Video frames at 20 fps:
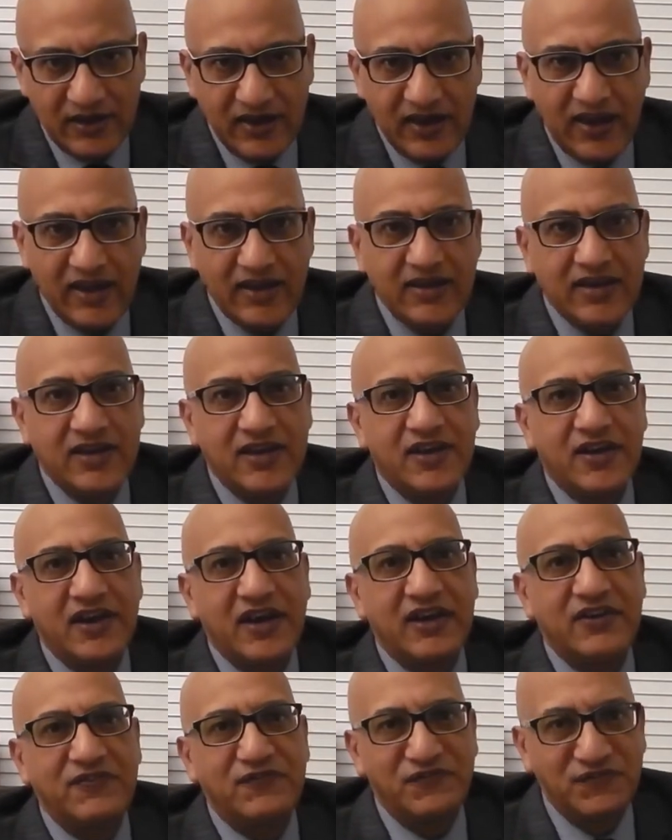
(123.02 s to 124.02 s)
and a
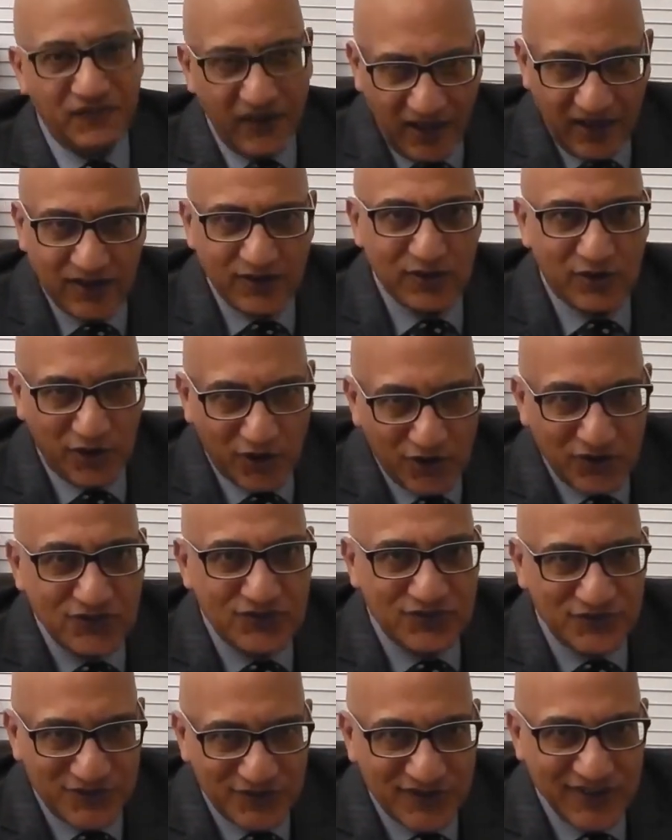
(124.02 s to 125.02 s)
great fan
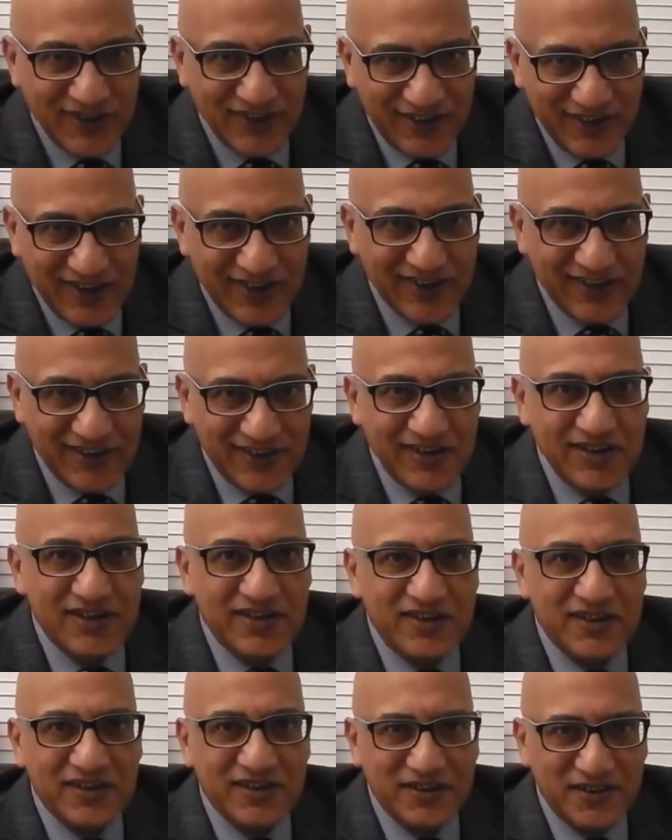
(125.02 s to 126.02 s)
of,
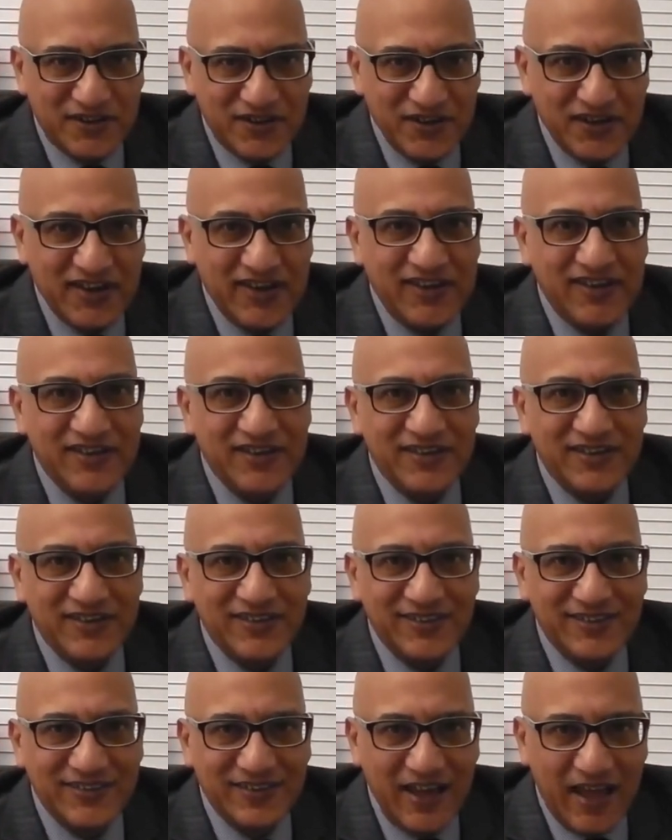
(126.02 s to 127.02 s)
green,
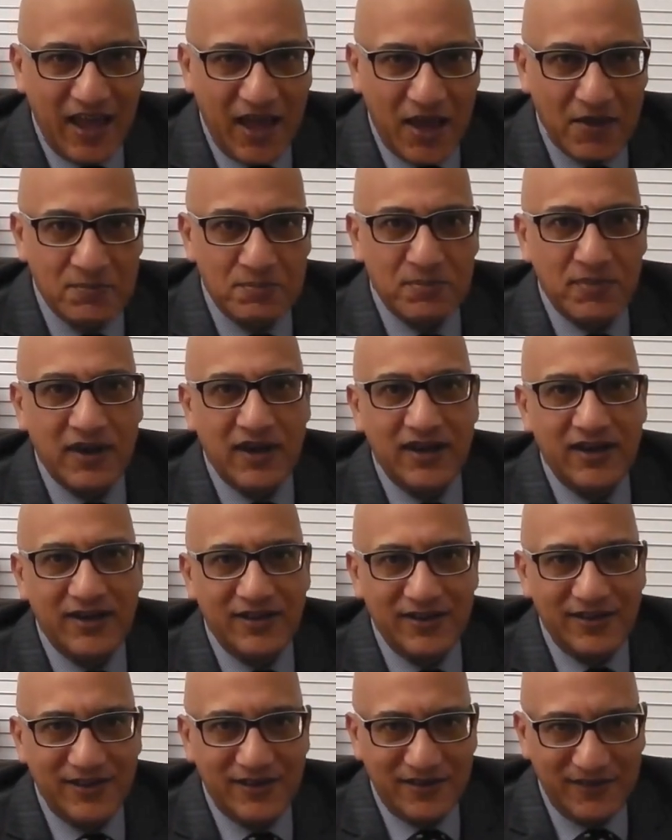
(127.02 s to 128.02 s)
amber,
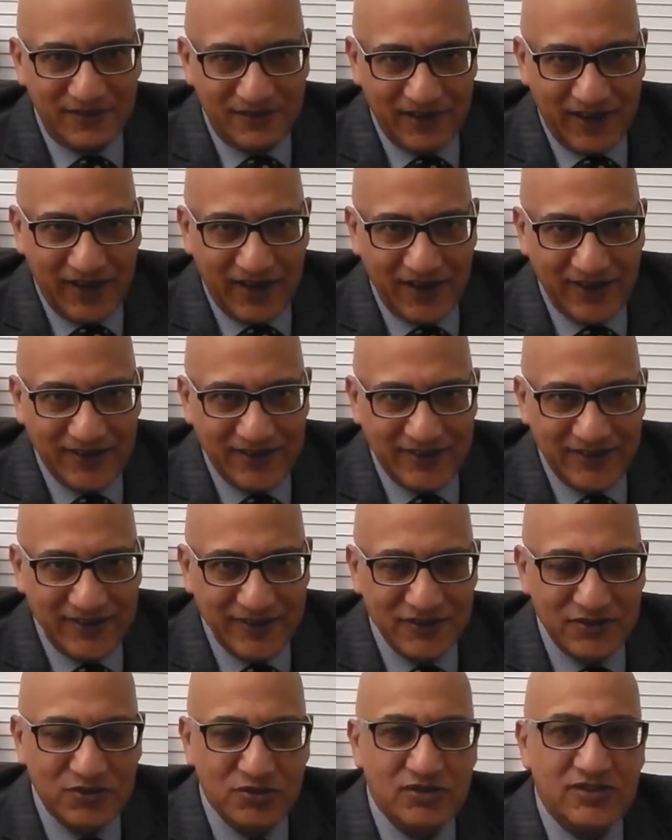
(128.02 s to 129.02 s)
red,
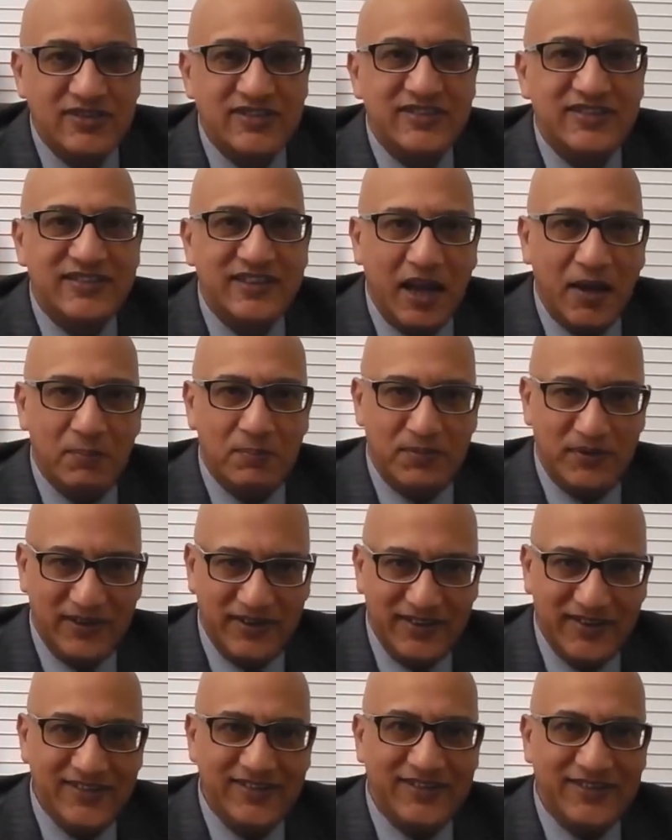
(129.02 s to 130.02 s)
to
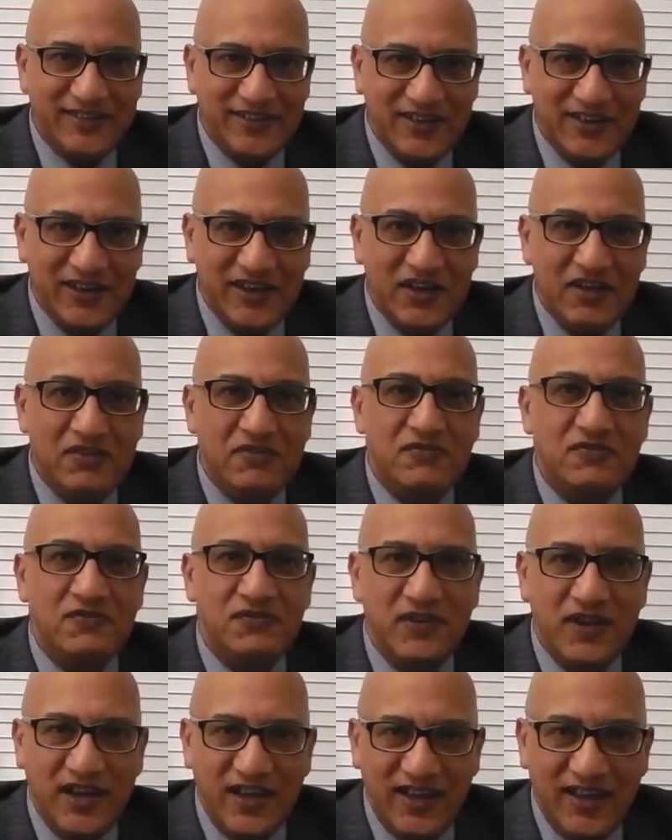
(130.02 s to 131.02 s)
establish
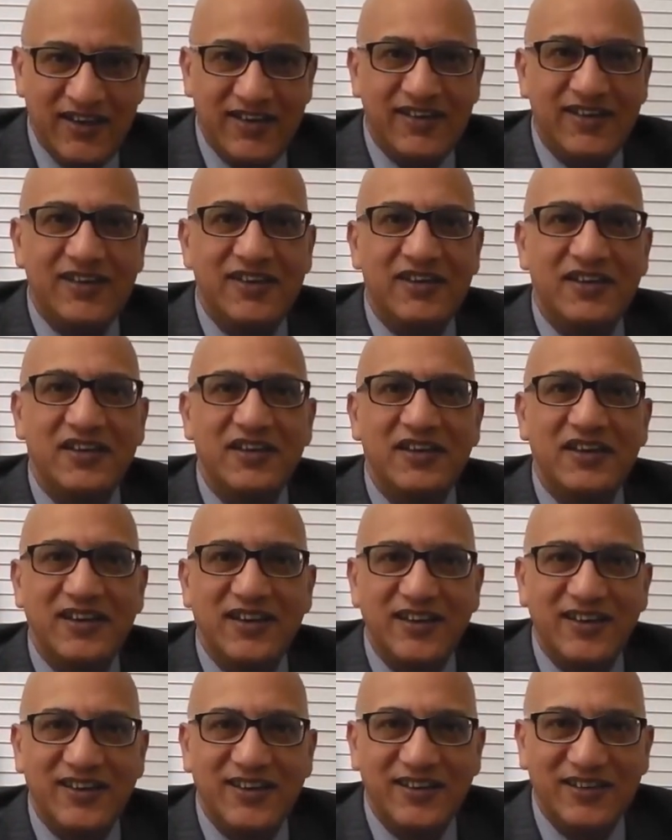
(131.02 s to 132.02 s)
where
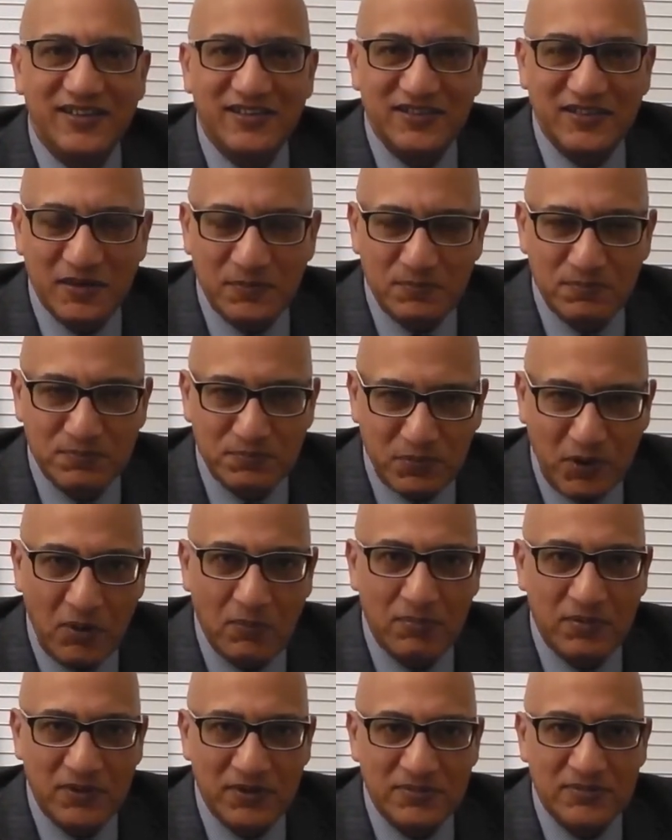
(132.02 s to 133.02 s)
the
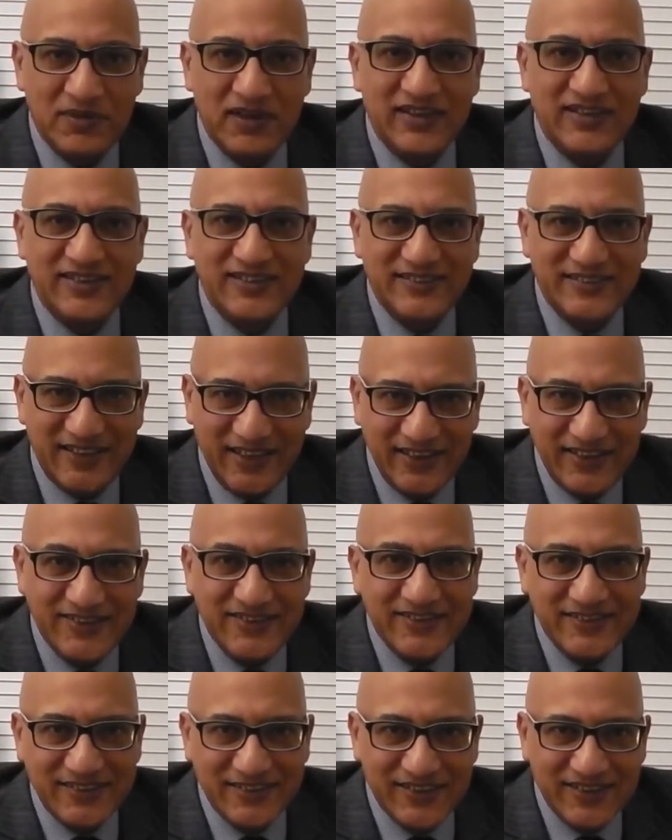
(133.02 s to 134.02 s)
problem
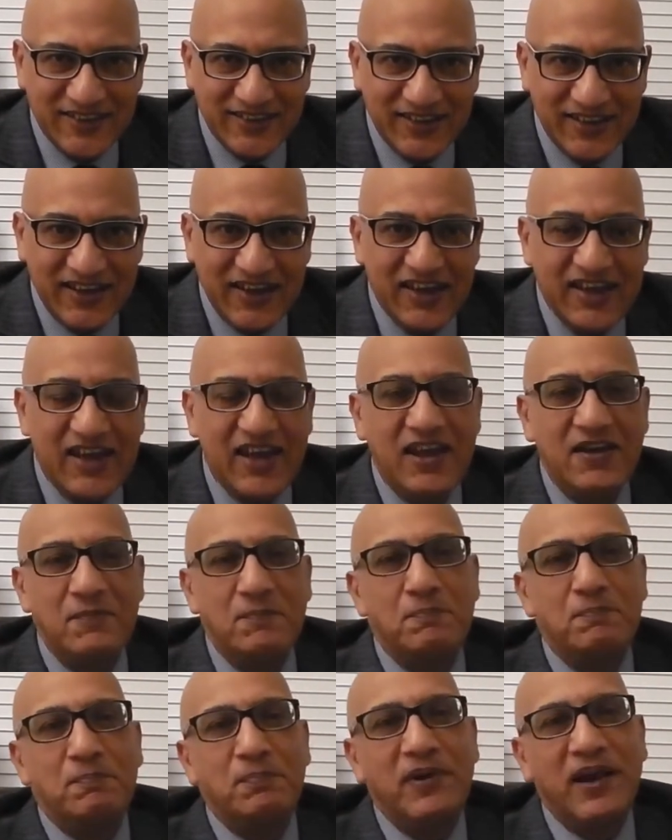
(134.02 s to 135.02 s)
sits
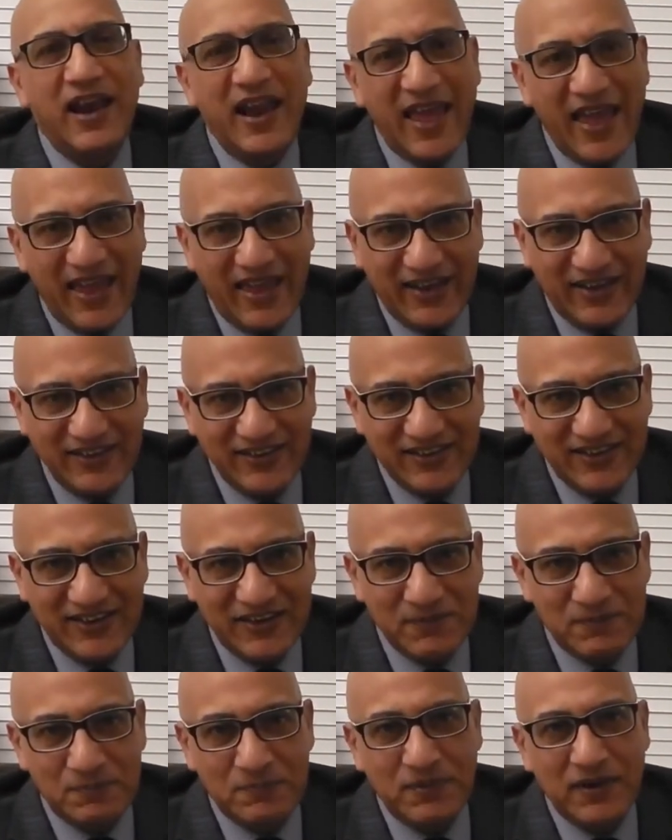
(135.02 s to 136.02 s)
and plan a
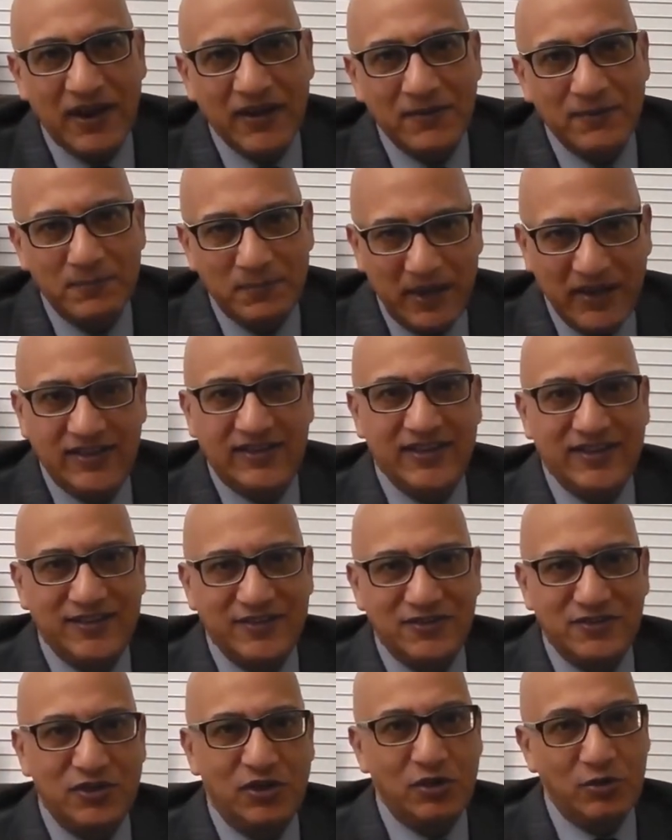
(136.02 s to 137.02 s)
pragmatic
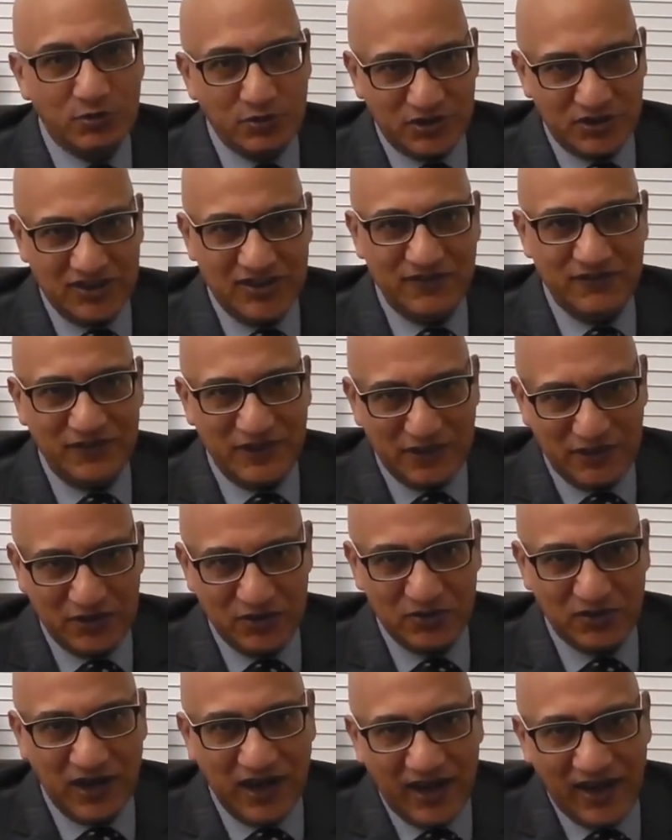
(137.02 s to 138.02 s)
solution with
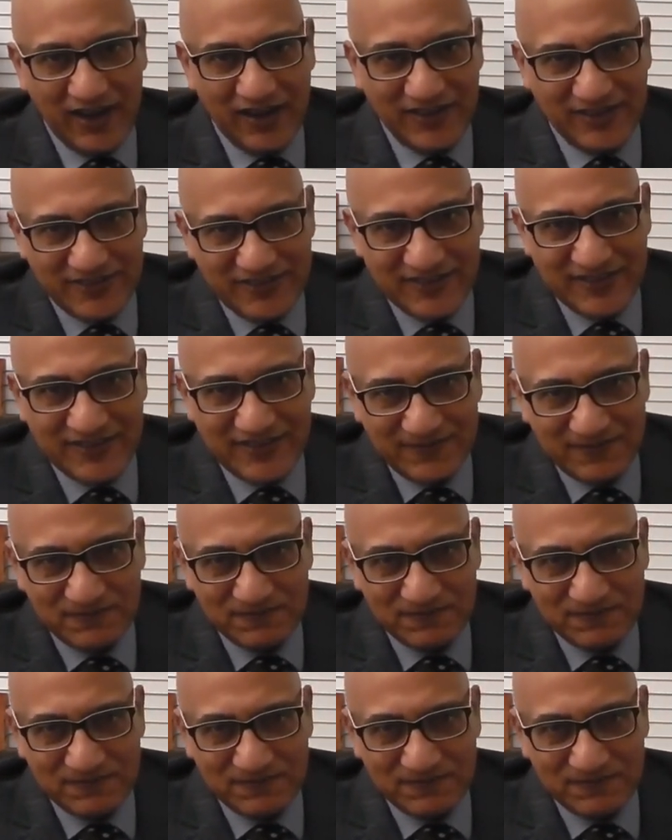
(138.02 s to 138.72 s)
you guys.